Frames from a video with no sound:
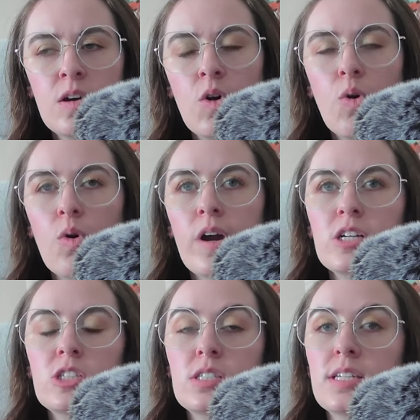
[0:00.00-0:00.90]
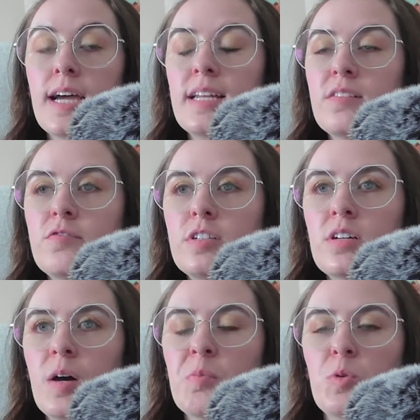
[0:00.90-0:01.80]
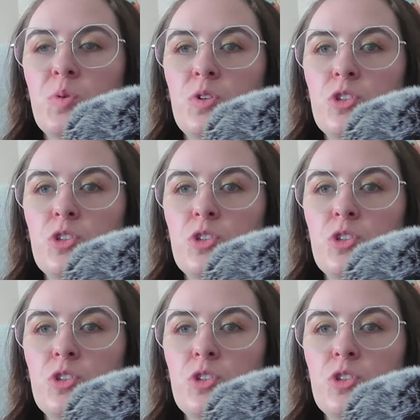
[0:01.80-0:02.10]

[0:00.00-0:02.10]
Or I should say, I didn't feel comfortable